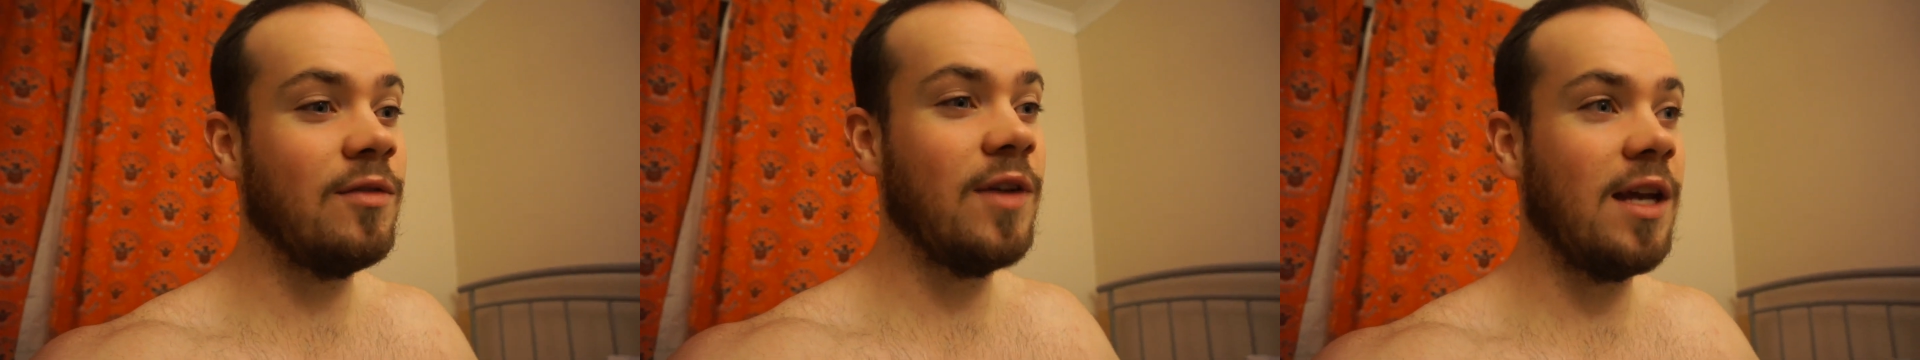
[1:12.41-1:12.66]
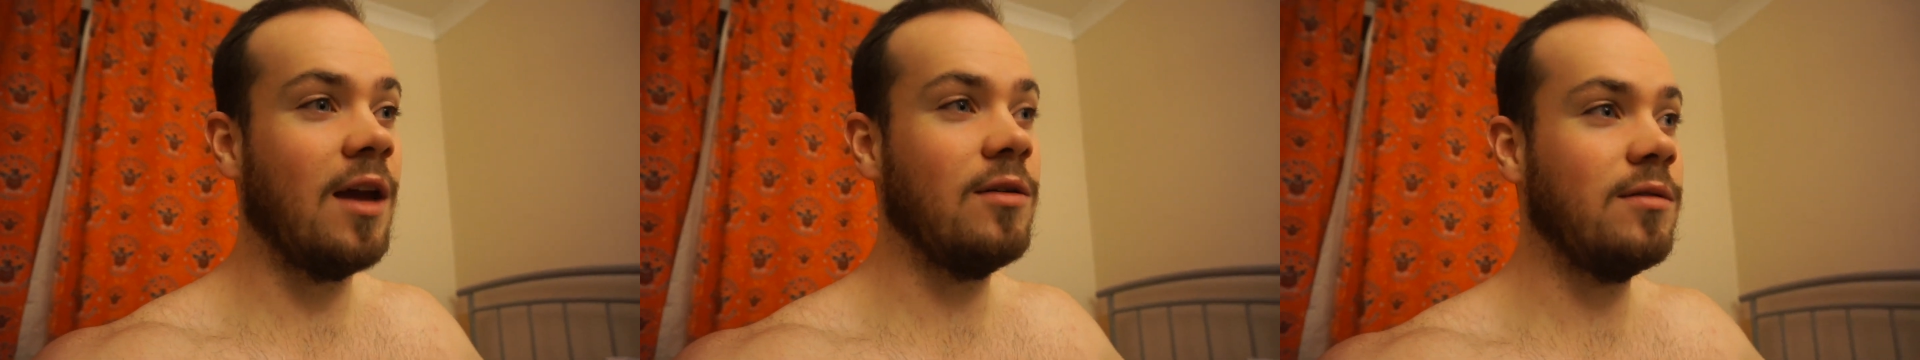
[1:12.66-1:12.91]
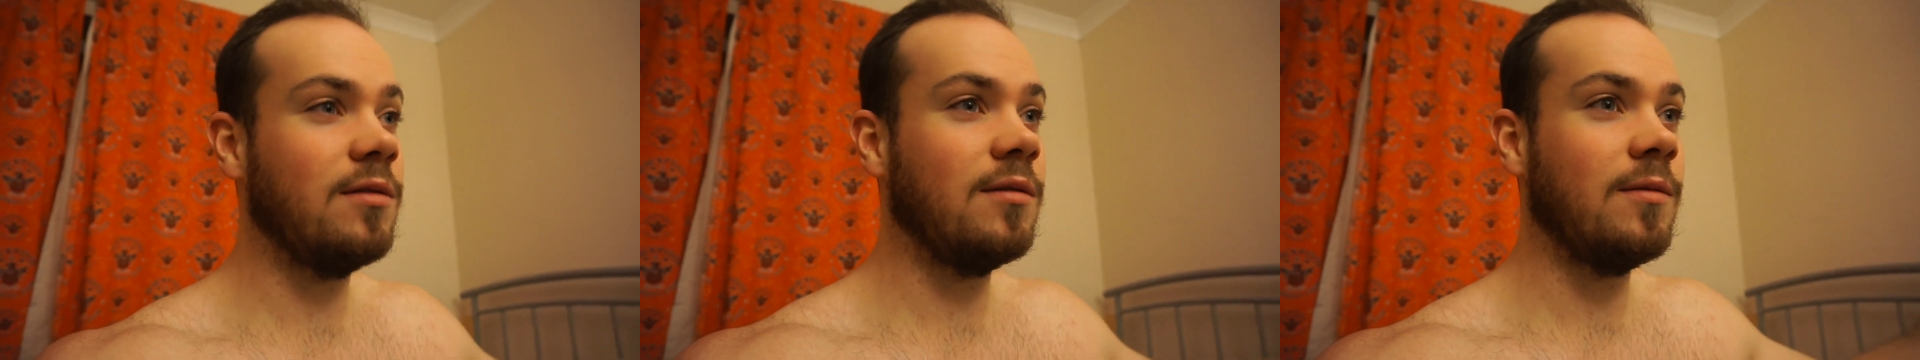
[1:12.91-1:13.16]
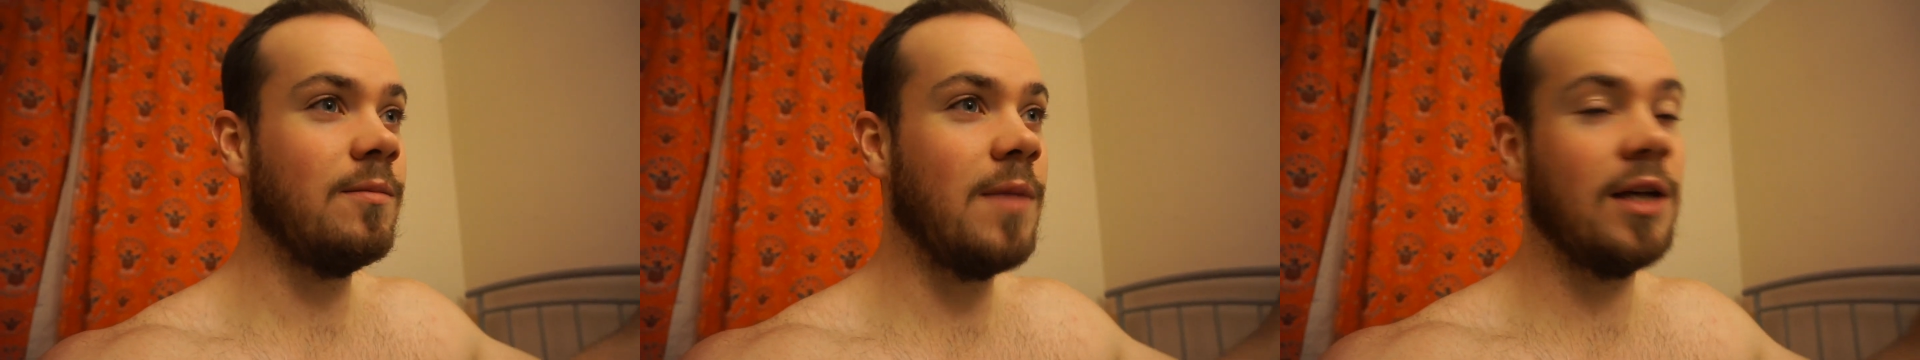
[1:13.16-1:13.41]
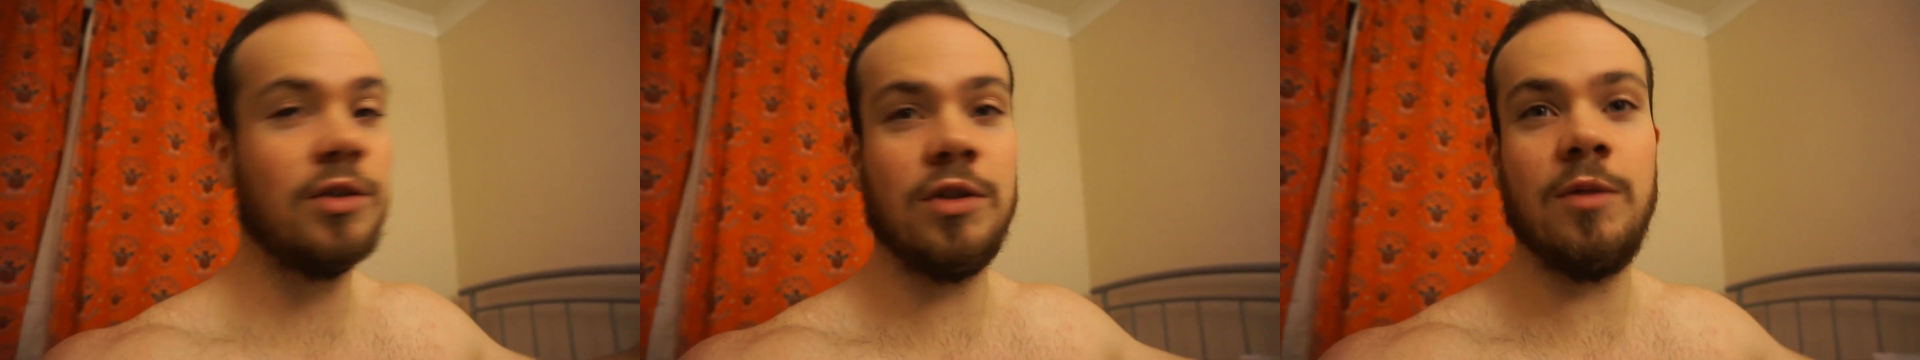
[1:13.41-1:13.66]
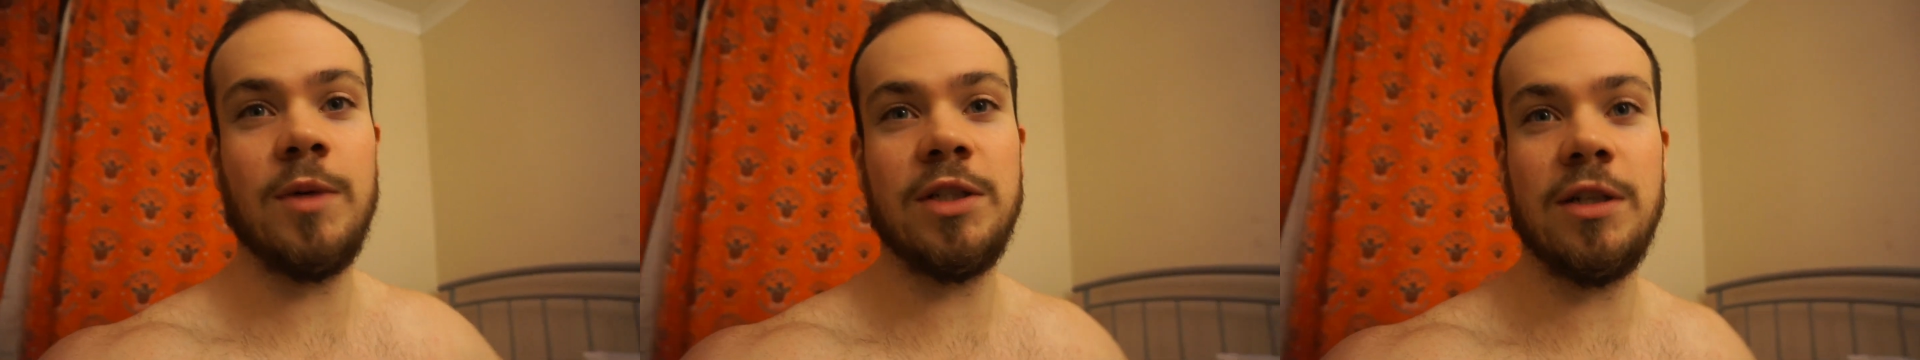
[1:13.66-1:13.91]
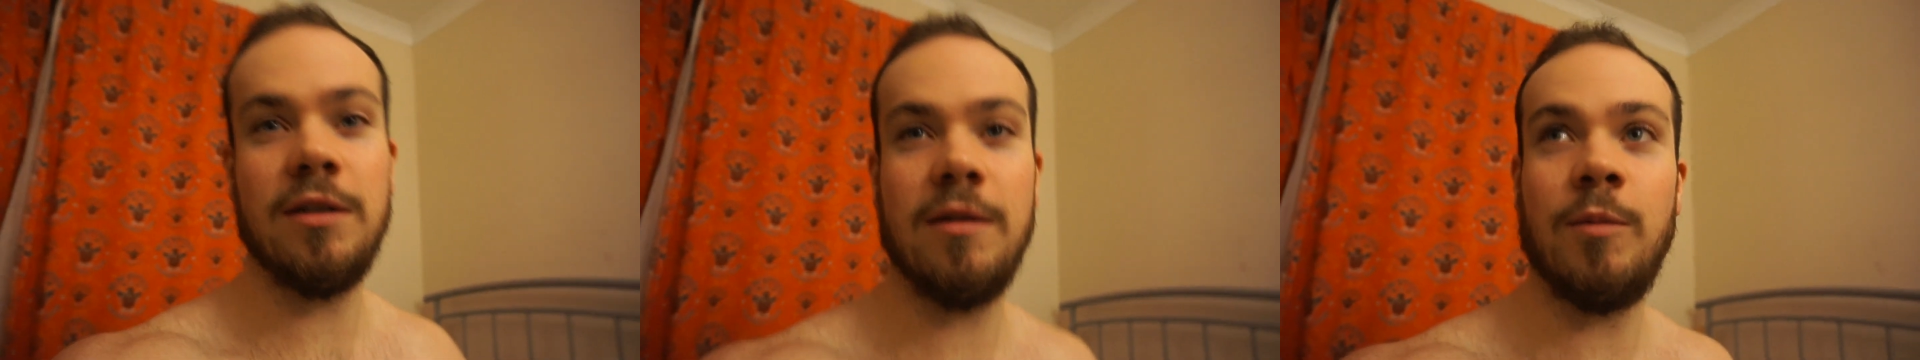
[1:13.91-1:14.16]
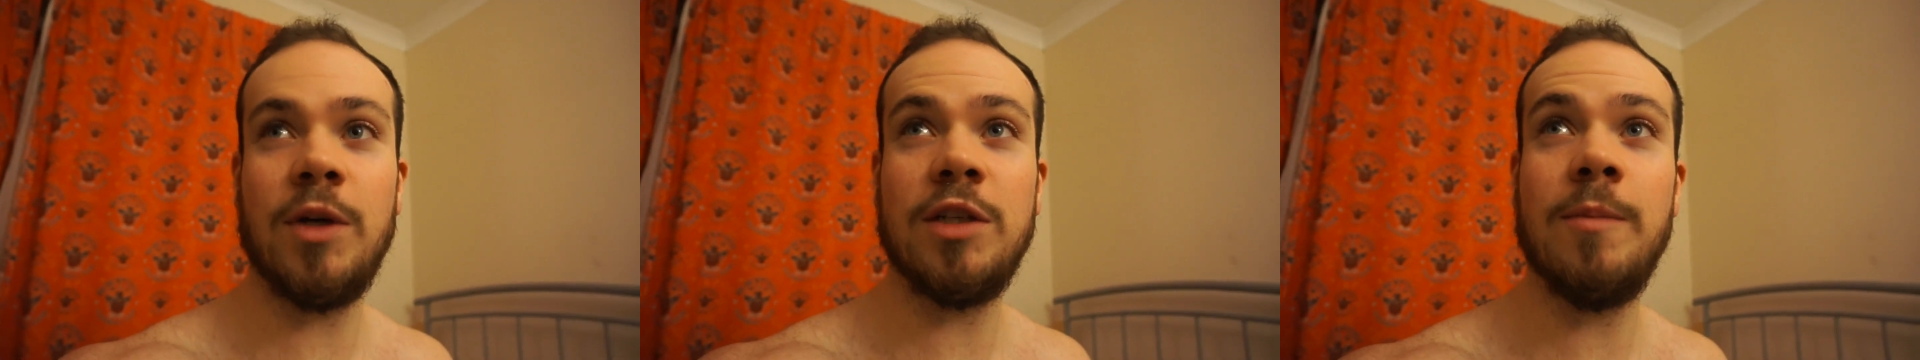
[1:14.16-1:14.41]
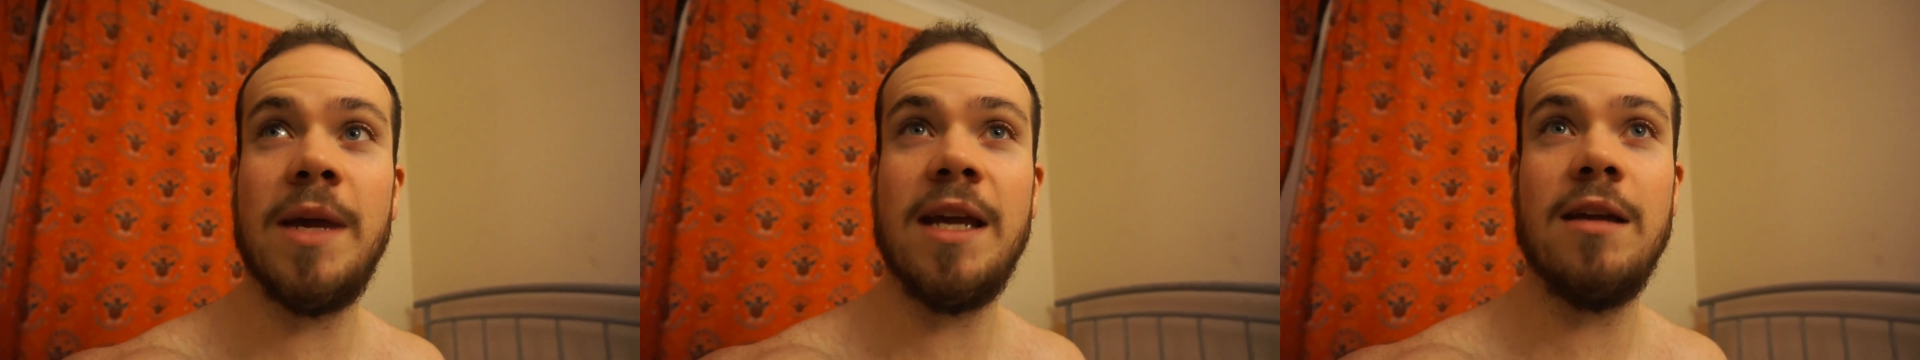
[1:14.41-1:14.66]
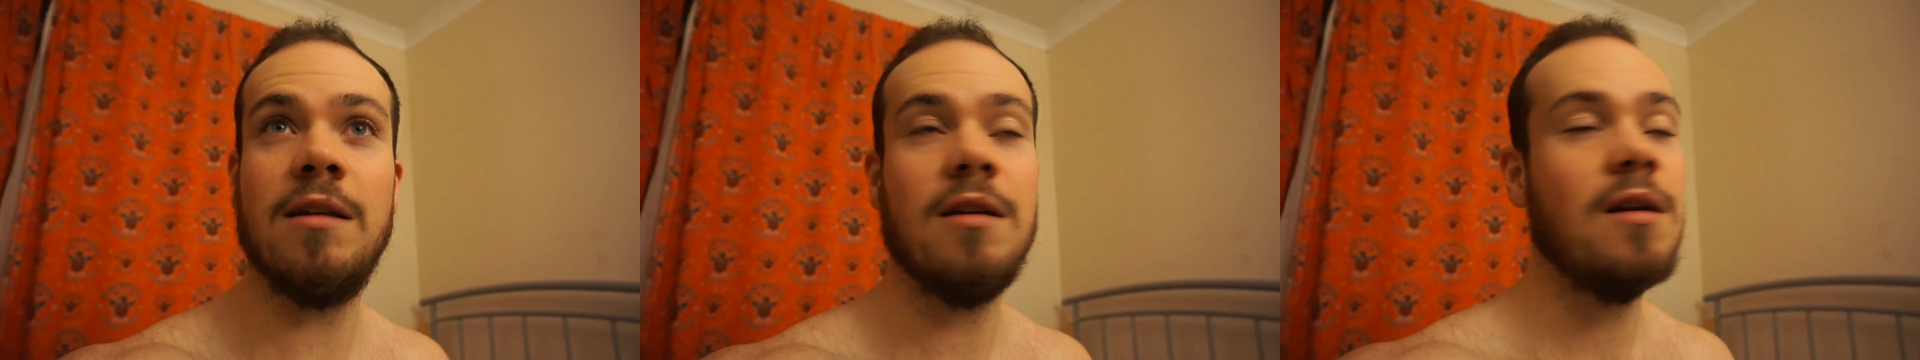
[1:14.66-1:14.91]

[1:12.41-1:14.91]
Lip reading: video. Make sure you wish me